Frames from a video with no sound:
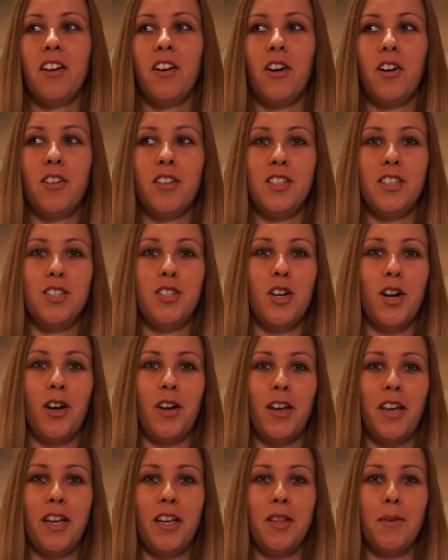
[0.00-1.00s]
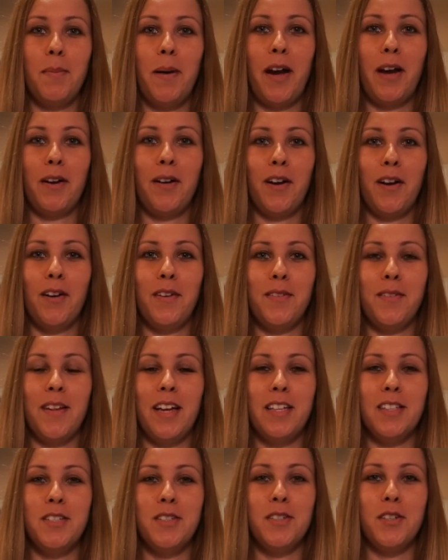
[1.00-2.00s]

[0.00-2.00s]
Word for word: Carly's talking in the background, that's